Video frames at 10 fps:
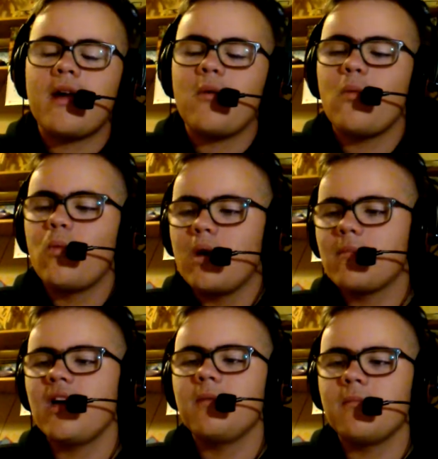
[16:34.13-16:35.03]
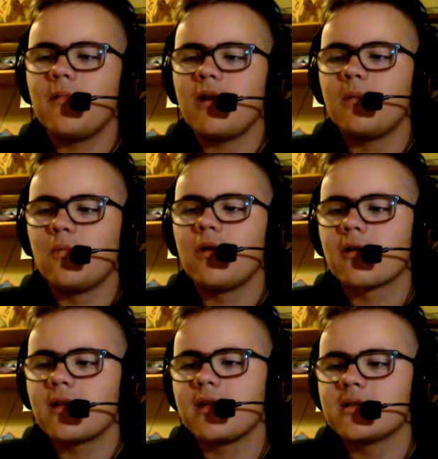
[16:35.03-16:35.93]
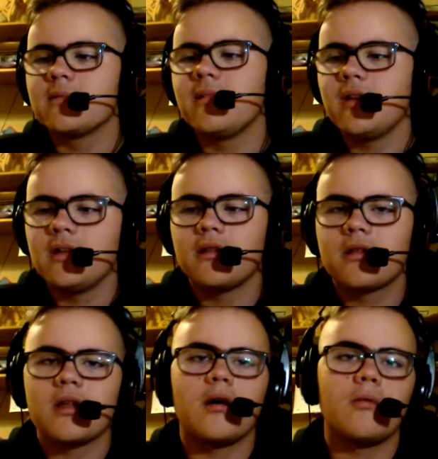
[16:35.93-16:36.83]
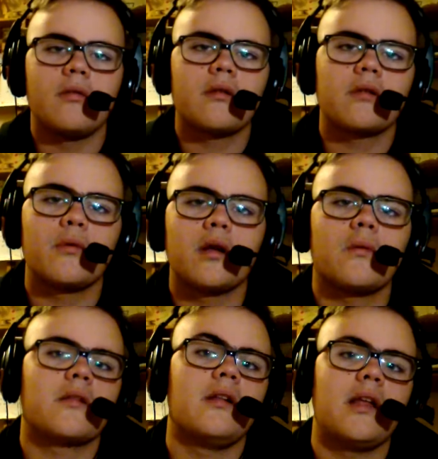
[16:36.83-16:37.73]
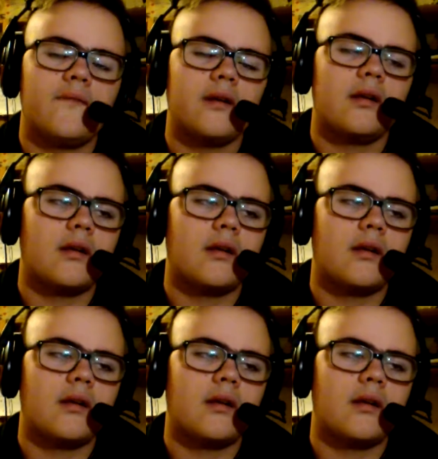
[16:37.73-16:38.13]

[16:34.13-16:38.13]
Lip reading: when my mom walked into me in the showers when I was 11,